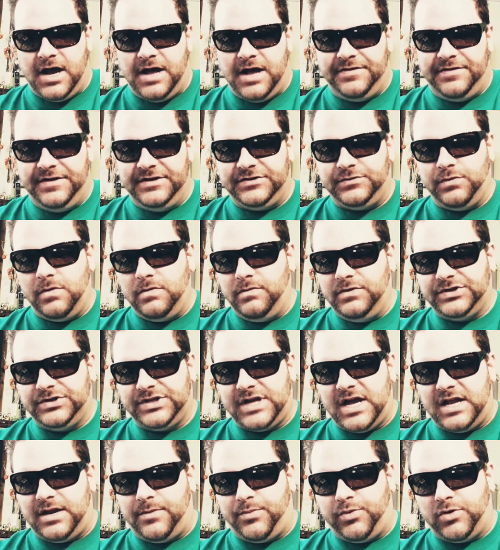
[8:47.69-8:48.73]
This one was
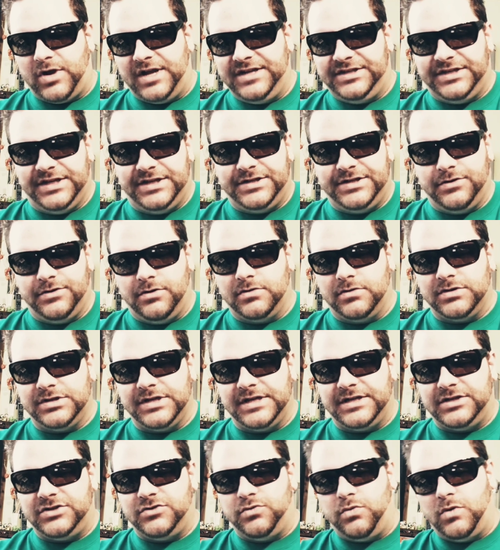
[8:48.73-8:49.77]
kind of pricey, too. It was
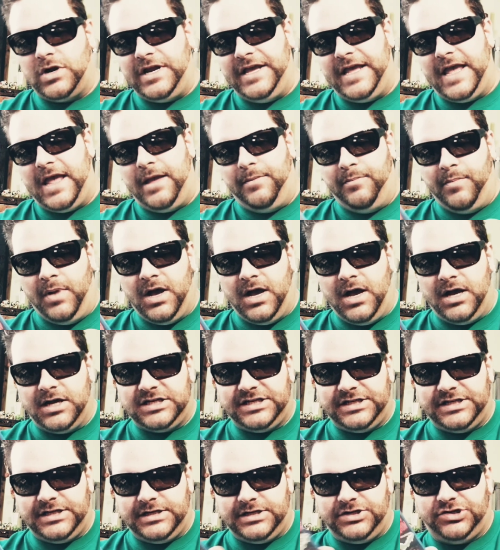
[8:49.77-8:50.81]
like 28
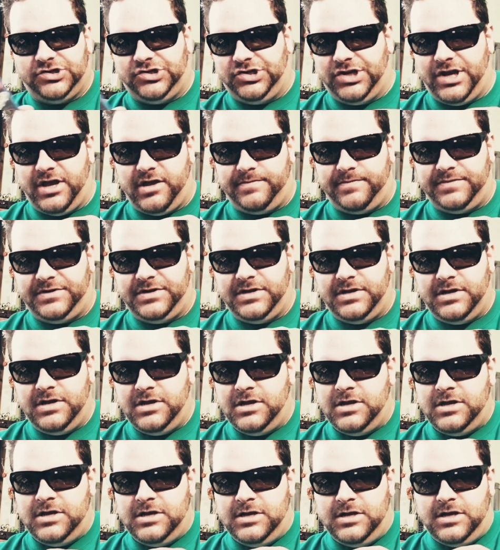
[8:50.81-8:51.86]
bucks shipped.
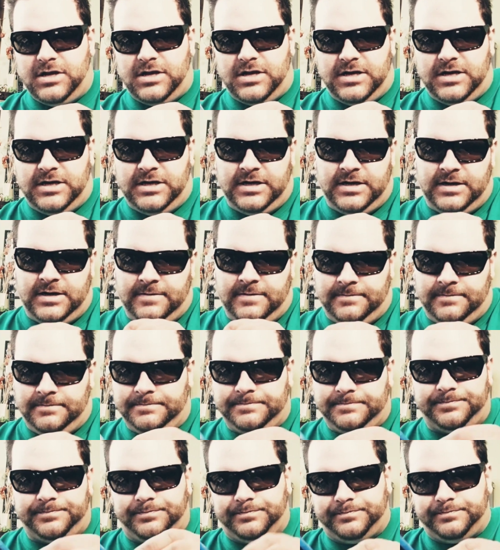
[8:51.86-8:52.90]
But
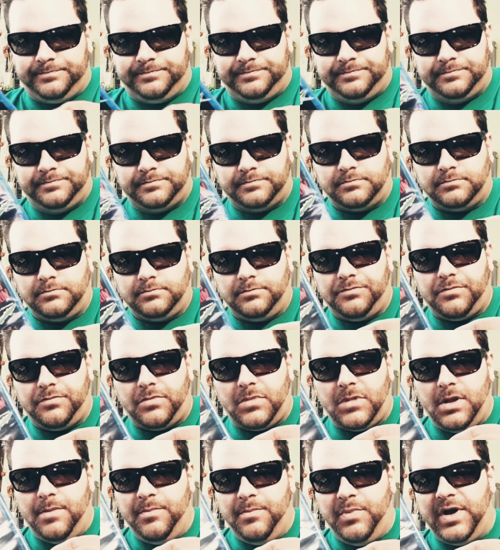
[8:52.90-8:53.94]

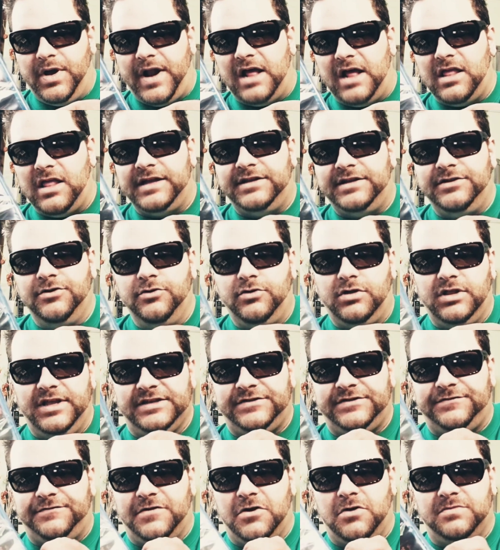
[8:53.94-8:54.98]
I like
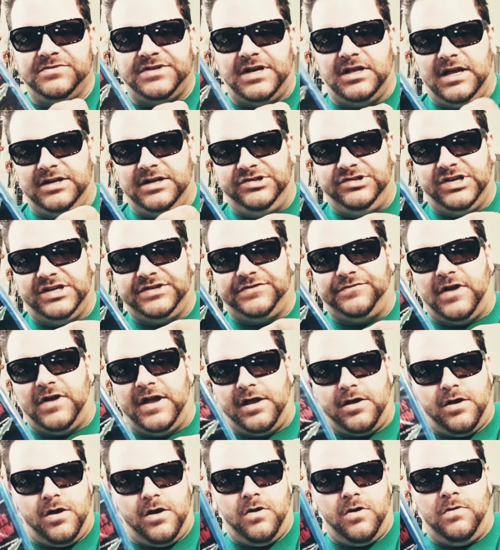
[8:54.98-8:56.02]
Nucleus Films. I like Jess
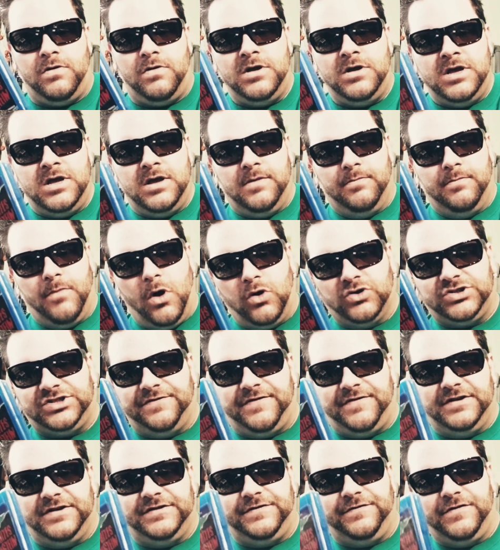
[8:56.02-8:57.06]
Franco, most of
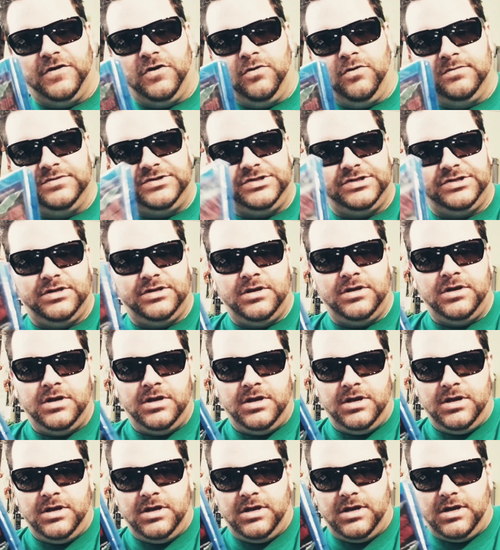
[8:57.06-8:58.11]
his films.
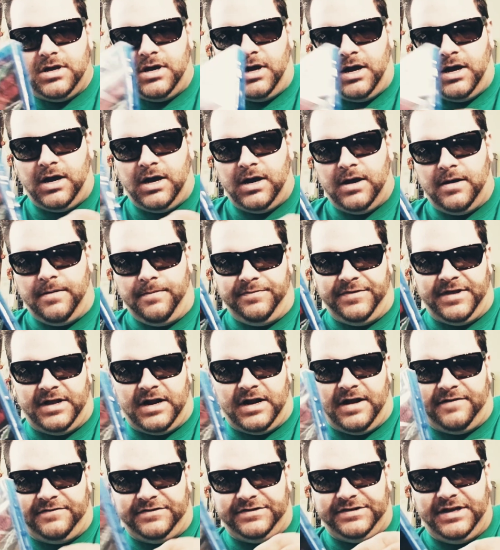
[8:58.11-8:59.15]
That
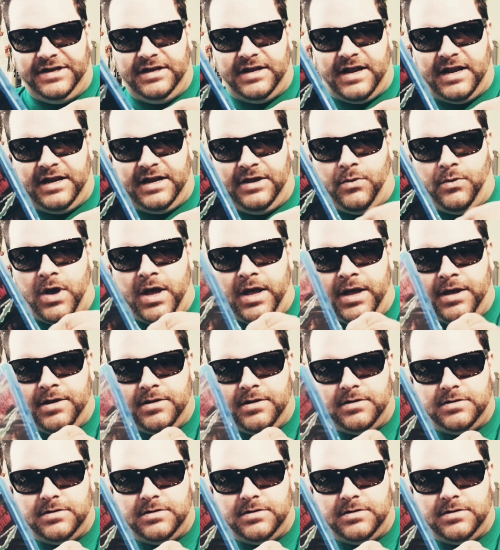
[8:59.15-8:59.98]
I've seen anyway.